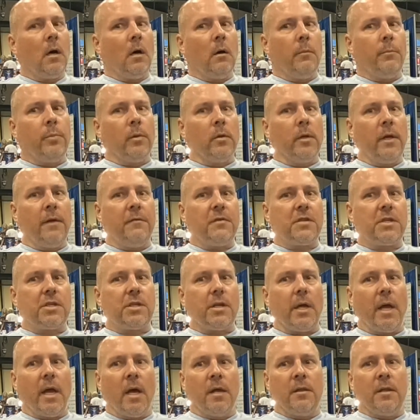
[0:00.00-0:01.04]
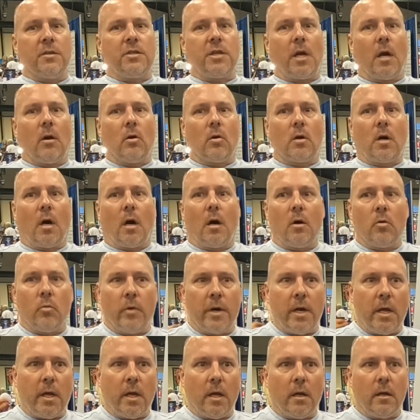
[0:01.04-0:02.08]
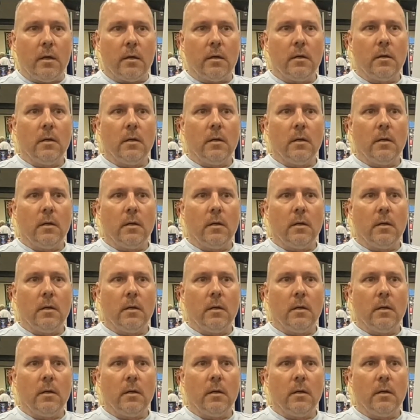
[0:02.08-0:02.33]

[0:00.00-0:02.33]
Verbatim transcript: beliefs and the tarot card reading